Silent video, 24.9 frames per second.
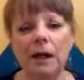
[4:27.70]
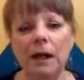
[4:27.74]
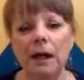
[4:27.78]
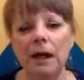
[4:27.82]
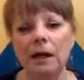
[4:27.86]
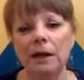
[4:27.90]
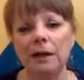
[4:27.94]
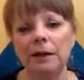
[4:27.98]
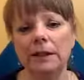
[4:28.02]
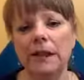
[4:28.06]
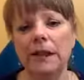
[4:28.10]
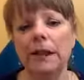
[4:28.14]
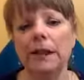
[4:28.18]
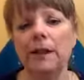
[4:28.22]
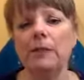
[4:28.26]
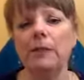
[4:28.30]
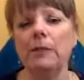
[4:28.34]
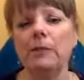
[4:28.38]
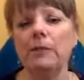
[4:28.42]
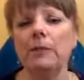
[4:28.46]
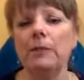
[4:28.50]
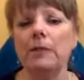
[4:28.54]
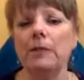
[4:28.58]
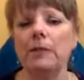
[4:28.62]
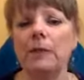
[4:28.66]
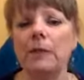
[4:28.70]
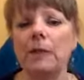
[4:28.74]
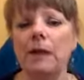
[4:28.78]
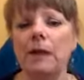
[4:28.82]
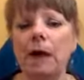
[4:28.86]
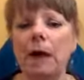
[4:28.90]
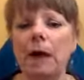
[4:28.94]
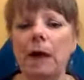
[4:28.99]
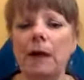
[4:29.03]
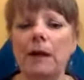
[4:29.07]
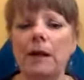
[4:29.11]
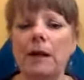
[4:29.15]
Now,
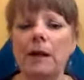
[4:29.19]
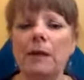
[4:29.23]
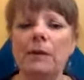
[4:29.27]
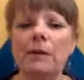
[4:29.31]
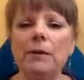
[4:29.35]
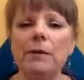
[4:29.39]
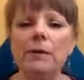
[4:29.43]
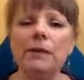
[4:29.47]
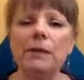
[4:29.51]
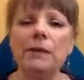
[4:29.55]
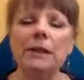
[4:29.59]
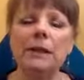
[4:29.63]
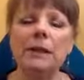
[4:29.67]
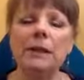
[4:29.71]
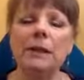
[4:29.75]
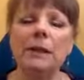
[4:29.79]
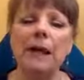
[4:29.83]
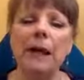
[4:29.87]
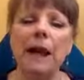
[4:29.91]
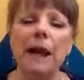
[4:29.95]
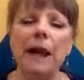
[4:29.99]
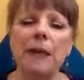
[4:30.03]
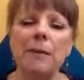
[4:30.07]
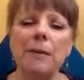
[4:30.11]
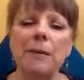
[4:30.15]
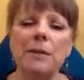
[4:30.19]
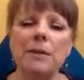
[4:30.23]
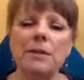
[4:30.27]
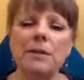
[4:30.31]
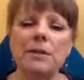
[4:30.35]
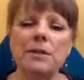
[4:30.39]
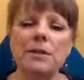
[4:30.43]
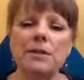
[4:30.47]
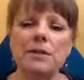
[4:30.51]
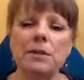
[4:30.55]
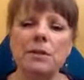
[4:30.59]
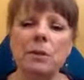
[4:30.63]
another thing that
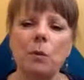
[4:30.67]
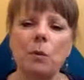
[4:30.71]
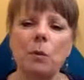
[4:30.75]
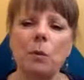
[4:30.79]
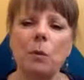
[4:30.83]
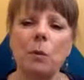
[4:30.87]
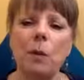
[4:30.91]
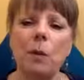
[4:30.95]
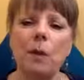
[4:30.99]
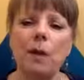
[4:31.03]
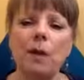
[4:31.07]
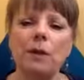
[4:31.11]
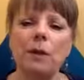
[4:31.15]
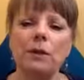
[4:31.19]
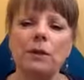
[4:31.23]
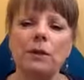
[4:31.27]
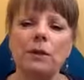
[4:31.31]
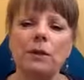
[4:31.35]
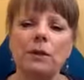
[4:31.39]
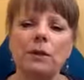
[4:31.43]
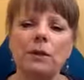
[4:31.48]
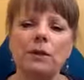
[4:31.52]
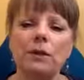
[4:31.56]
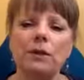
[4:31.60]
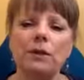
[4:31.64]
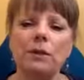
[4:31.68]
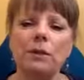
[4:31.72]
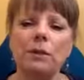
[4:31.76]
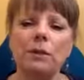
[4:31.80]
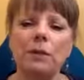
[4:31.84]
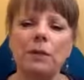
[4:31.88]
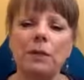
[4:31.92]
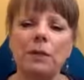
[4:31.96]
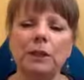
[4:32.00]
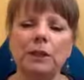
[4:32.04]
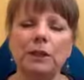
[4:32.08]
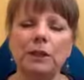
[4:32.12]
happens when you do a
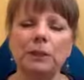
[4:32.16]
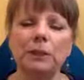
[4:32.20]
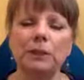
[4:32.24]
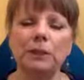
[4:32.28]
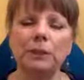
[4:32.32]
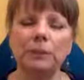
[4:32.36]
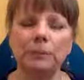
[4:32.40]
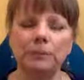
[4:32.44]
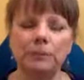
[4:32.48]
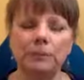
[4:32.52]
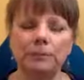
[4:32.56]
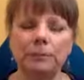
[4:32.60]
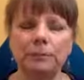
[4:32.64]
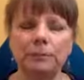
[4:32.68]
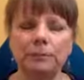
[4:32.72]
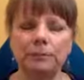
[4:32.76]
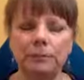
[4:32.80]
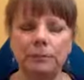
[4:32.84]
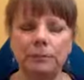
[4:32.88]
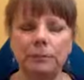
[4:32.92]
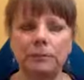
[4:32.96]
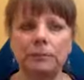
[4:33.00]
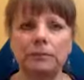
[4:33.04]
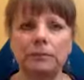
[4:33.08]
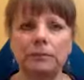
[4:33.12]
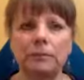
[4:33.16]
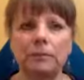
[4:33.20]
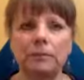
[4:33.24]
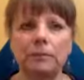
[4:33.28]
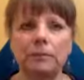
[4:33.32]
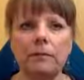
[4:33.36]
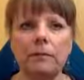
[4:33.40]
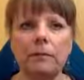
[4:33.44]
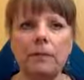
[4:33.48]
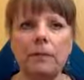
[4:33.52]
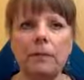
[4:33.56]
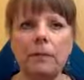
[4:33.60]
measurement
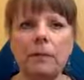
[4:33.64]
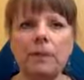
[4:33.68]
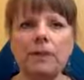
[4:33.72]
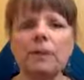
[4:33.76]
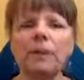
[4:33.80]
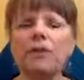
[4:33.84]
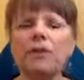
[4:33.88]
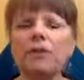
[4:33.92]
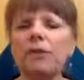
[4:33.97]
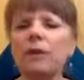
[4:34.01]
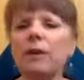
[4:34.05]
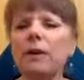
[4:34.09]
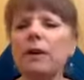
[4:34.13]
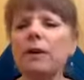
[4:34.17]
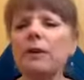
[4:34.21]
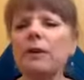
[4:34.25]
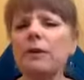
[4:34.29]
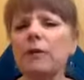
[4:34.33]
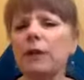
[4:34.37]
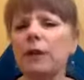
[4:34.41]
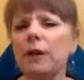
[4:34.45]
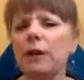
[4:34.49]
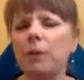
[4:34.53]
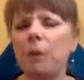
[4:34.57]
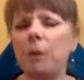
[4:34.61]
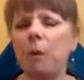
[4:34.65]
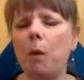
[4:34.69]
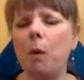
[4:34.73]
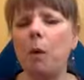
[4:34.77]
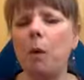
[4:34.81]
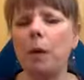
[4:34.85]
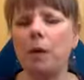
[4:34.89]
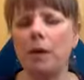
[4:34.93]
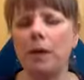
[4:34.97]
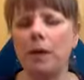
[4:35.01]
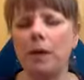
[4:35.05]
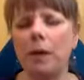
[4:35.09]
is, it's very, very
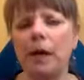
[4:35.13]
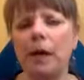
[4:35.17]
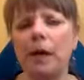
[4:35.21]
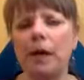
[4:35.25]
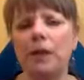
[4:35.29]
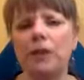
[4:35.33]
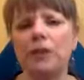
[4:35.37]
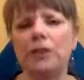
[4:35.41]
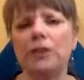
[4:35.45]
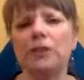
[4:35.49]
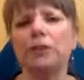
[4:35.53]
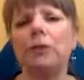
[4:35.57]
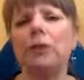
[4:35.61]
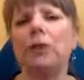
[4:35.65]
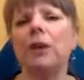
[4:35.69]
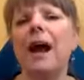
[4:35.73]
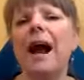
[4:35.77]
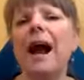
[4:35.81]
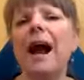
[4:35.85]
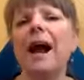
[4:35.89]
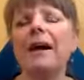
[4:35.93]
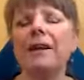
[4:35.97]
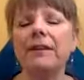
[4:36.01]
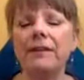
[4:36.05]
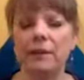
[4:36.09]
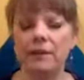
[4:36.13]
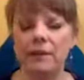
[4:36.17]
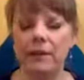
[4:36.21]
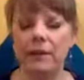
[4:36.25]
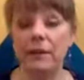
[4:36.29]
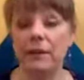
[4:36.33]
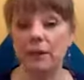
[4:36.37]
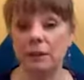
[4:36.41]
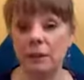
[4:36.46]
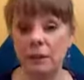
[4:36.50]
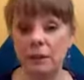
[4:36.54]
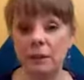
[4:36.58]
important, is you are
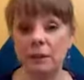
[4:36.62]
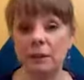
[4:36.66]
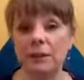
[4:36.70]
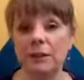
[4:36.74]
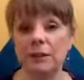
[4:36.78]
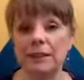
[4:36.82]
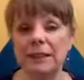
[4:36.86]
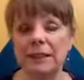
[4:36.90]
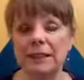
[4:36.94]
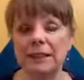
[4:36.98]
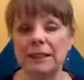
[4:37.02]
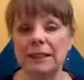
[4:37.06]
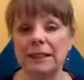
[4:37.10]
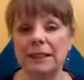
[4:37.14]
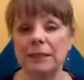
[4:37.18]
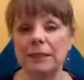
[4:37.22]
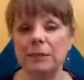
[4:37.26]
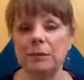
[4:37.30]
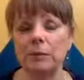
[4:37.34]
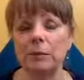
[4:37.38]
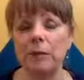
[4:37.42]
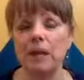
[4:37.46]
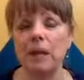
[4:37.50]
activating the nervous system.